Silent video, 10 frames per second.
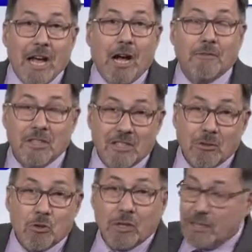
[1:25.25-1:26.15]
of the
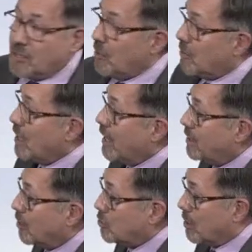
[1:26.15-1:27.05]
central and southern high
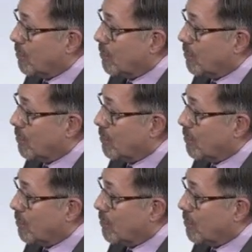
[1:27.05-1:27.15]
country.